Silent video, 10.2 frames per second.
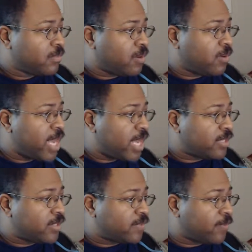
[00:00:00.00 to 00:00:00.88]
only
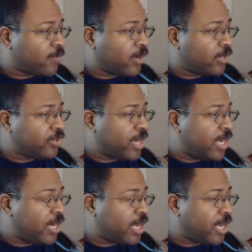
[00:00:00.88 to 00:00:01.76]
has
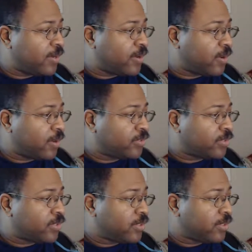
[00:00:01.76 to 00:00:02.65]
489
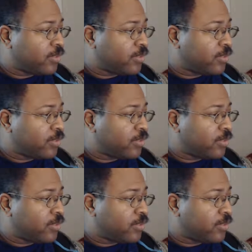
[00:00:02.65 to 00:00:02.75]
yards